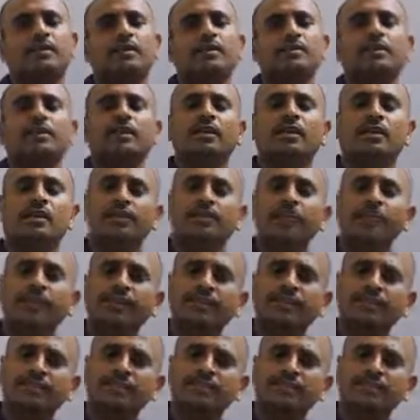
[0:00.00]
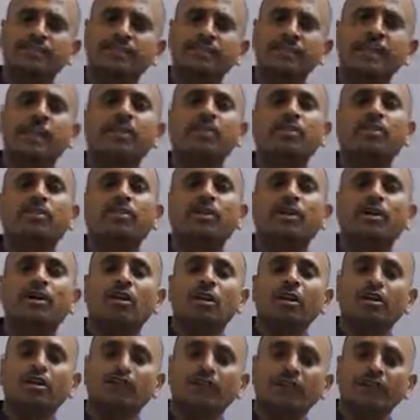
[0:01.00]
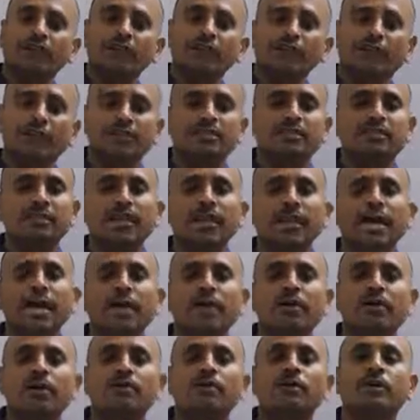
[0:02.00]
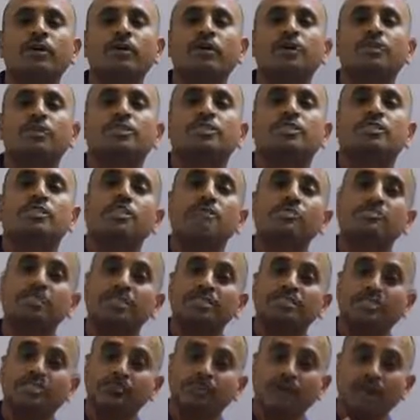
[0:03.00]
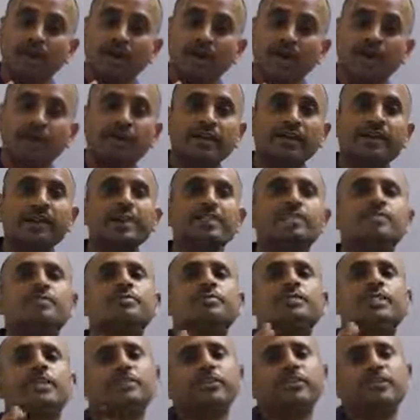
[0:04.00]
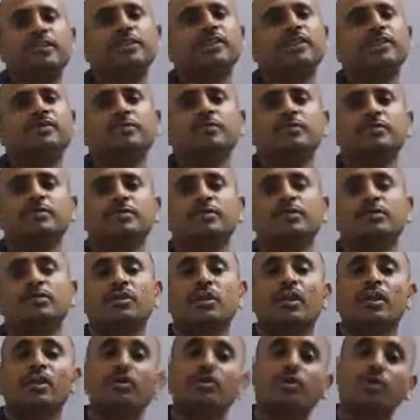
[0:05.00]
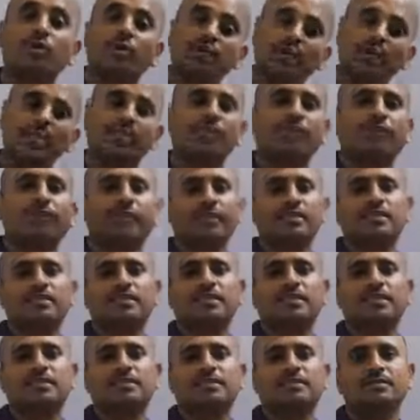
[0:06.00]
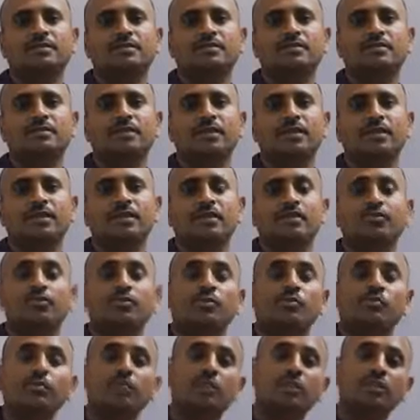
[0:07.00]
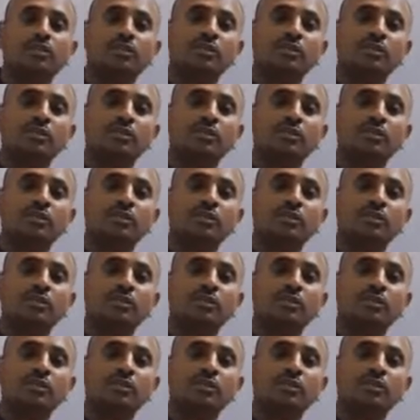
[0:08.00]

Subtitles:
the living things and non-living things have some similarities between them. So not only differences, so both